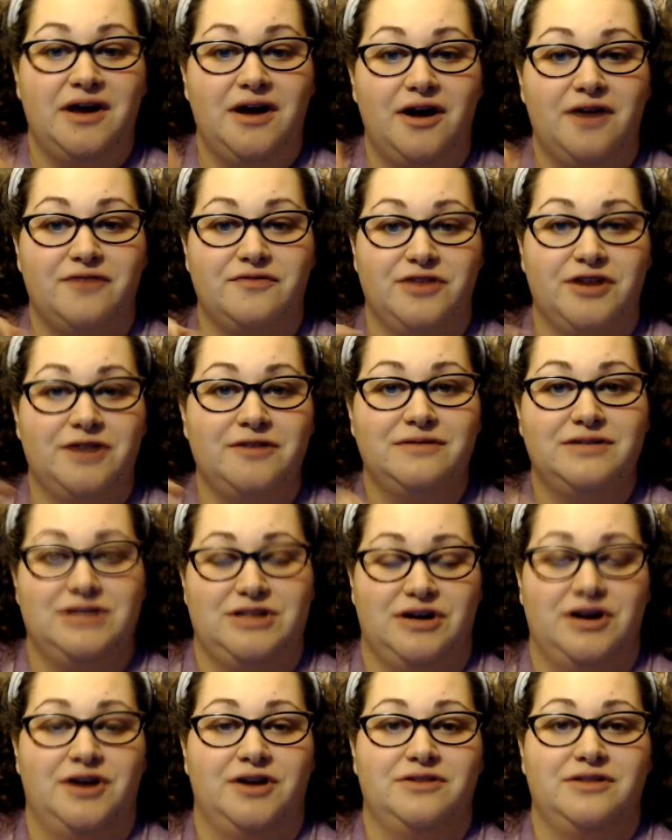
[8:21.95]
of their
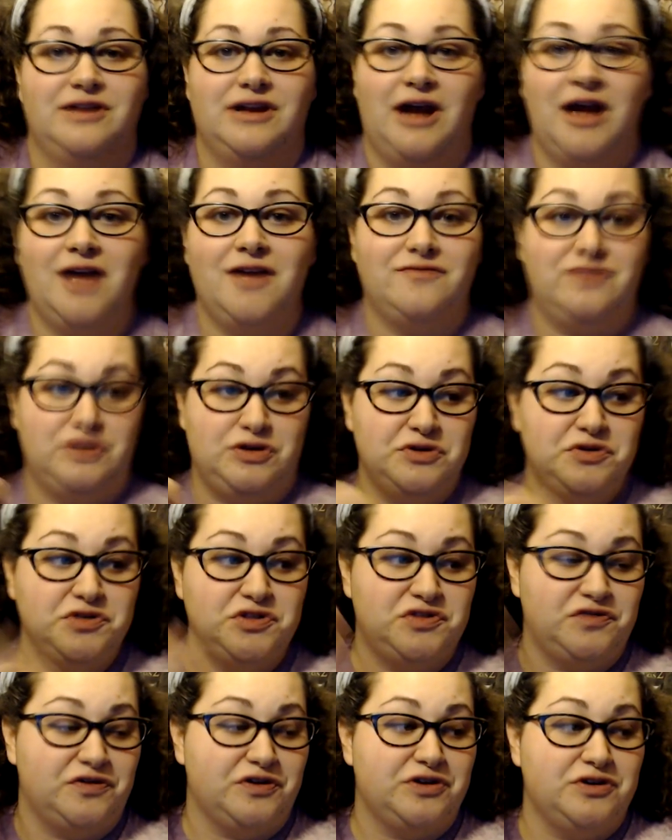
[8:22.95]
return that I have
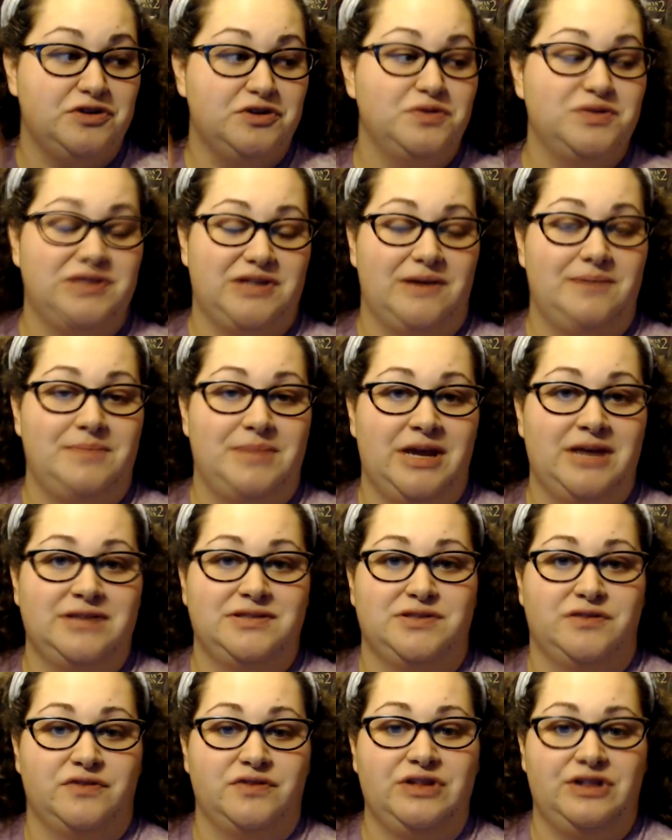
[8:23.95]
used for news
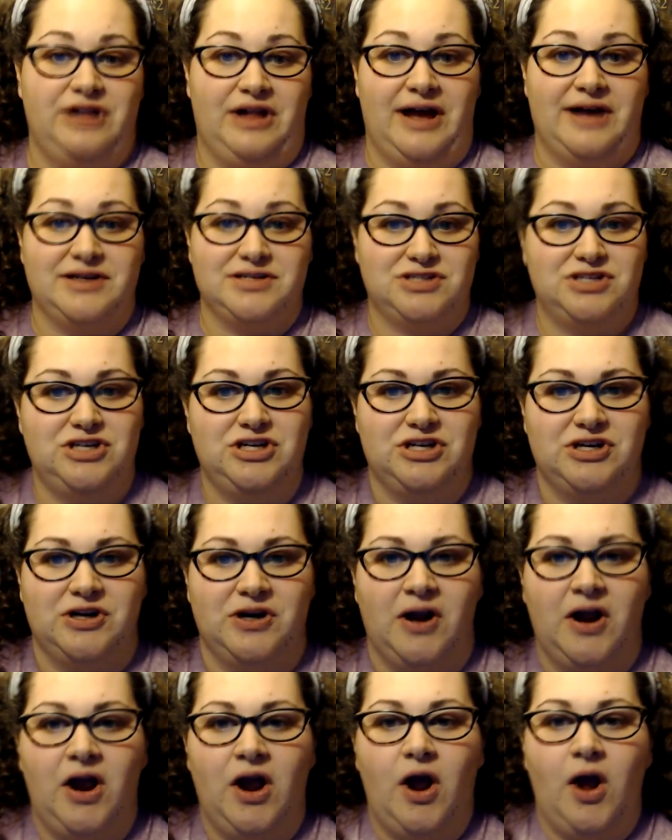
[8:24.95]
updates over the last
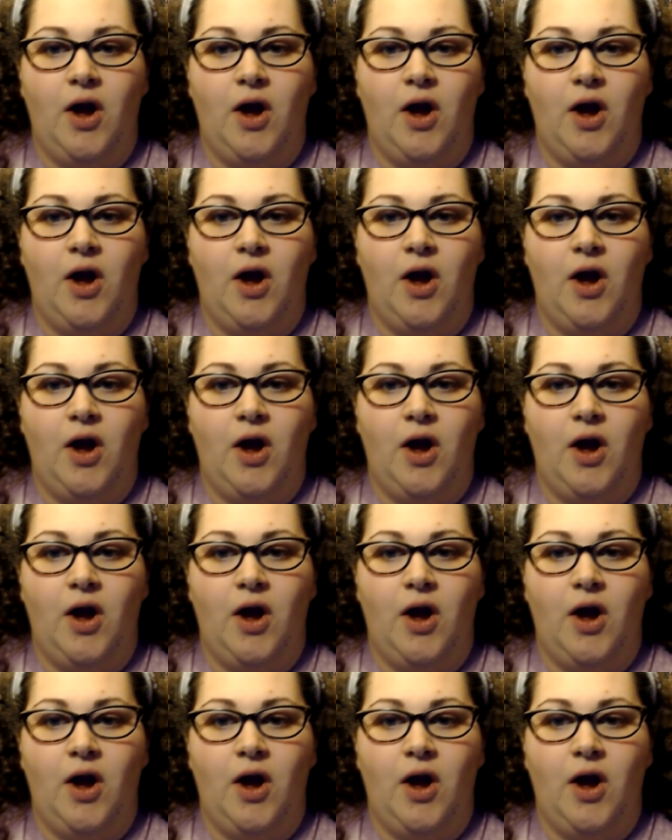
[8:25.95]
year.